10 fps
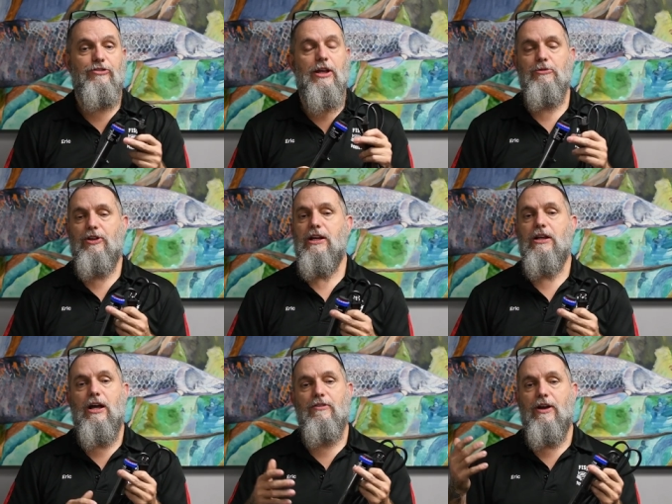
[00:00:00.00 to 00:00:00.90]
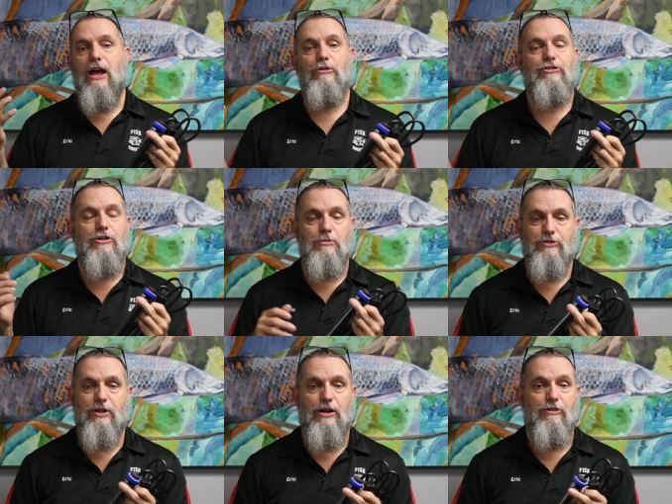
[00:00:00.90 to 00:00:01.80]
Same as any kind of a house
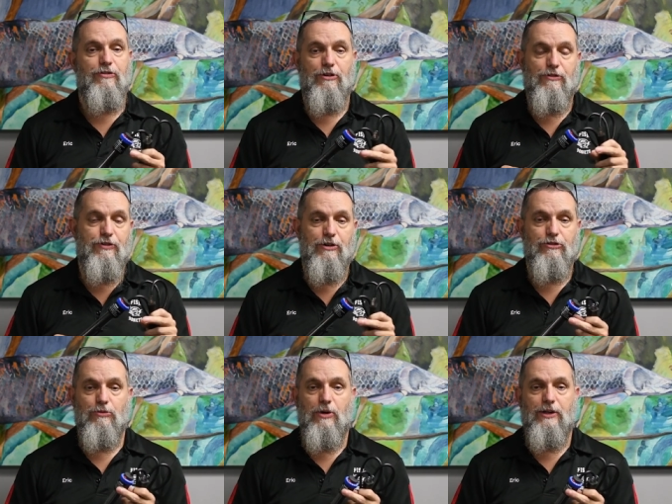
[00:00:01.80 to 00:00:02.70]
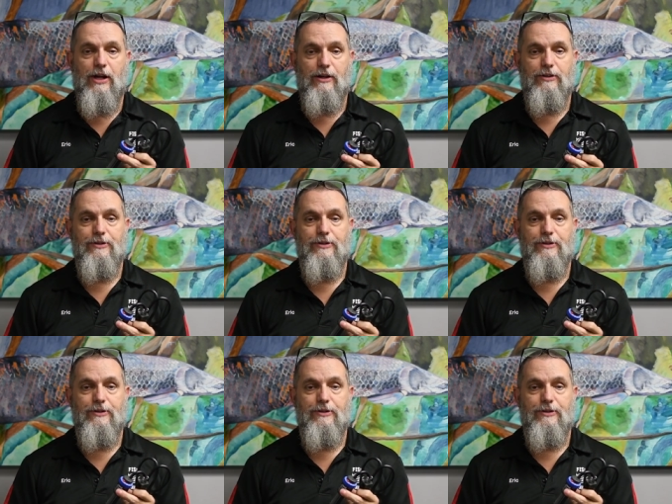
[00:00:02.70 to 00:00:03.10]
thermostat or for a furnace or whatnot.